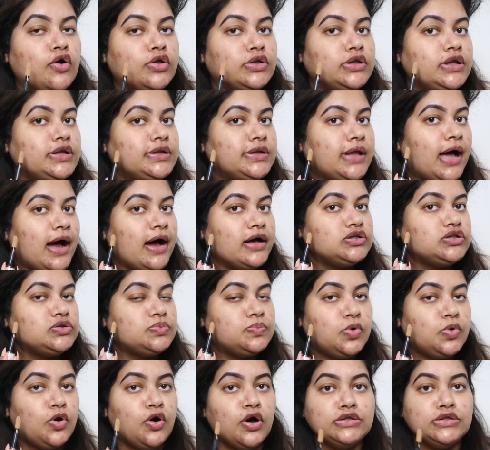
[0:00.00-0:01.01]
on the dark
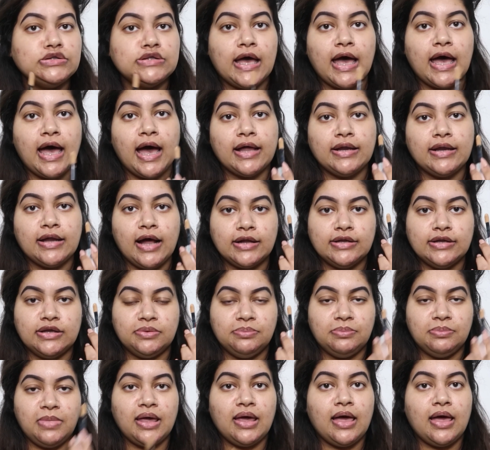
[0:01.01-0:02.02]
spots and
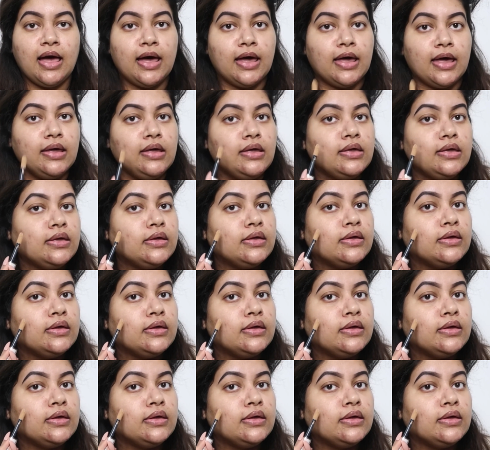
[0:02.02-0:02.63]
under my eye.